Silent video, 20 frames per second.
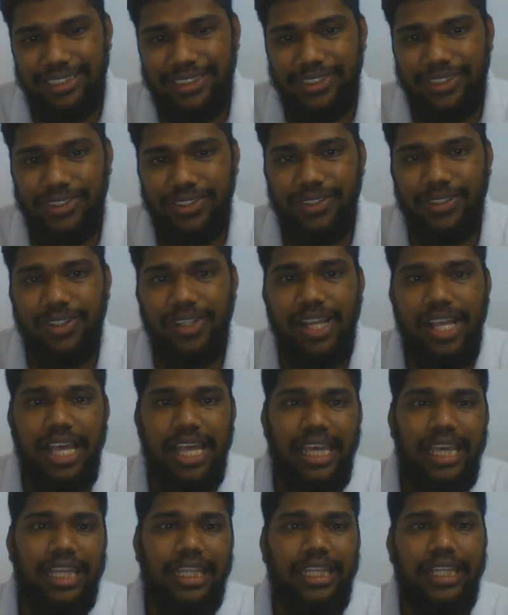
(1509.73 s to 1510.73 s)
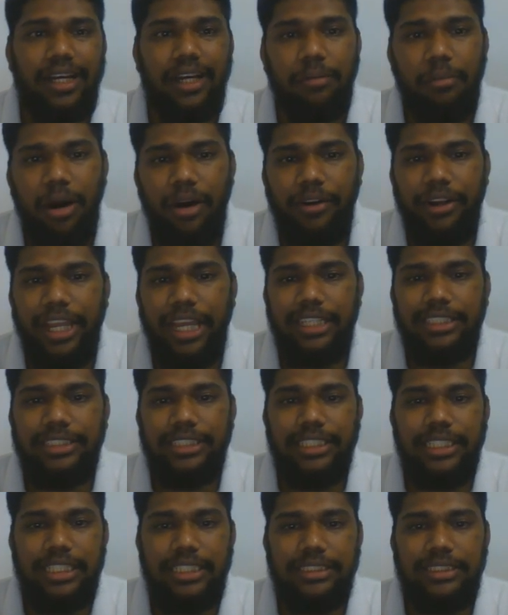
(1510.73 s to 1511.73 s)
So in the above
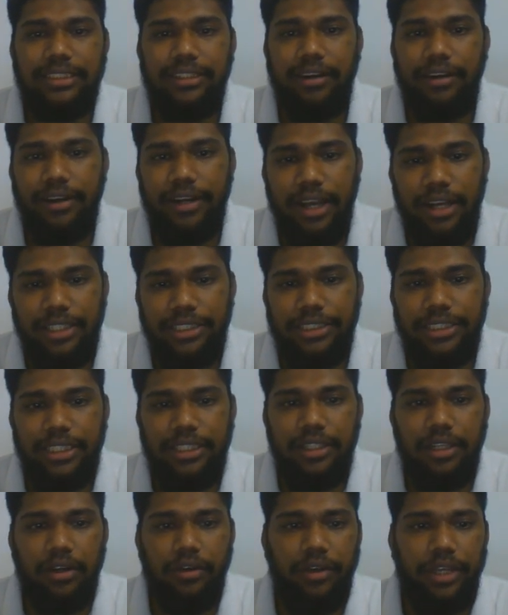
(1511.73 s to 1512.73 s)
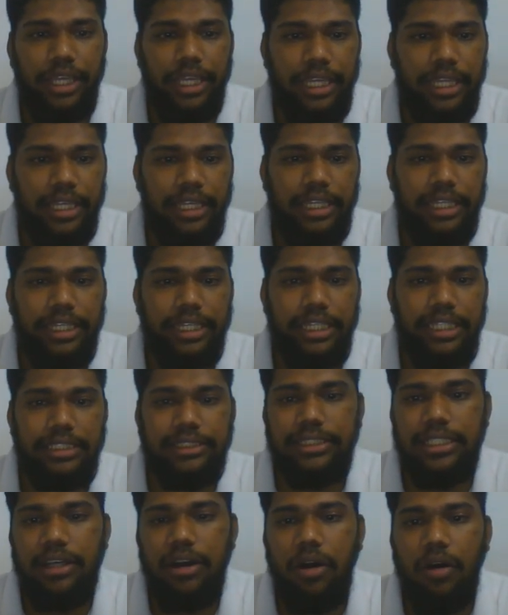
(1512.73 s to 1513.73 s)
reaction is a reduction. Now here it
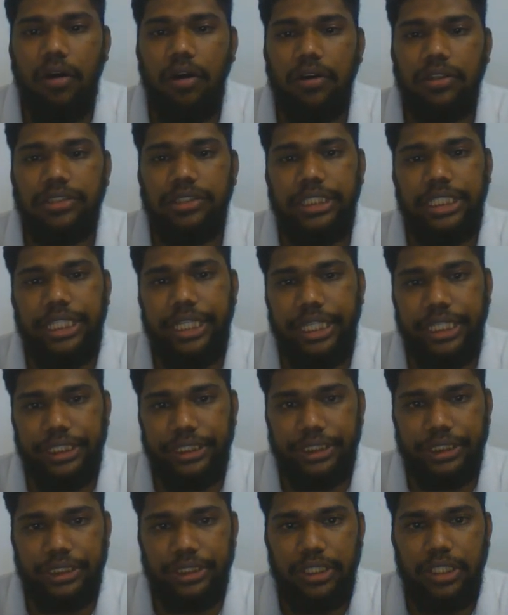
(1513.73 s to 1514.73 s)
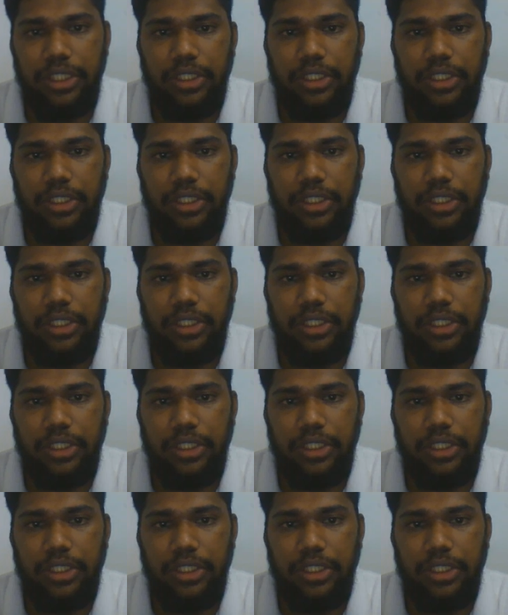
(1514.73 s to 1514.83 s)
is an oxidation.